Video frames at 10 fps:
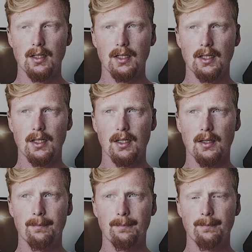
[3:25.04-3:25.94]

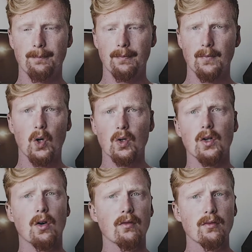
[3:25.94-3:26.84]
on and
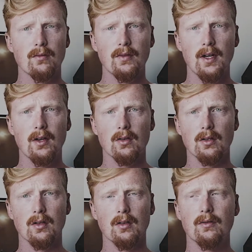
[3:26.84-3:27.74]
off, very on
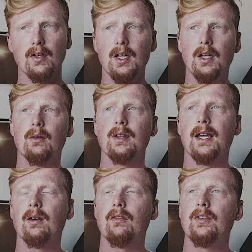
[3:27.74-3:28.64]
and off with
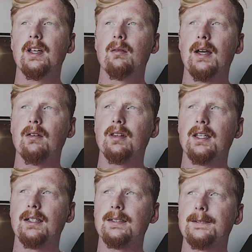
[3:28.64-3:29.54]
how I feel about
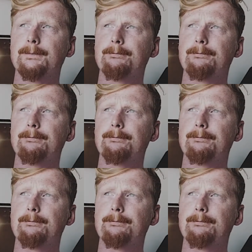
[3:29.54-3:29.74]
things.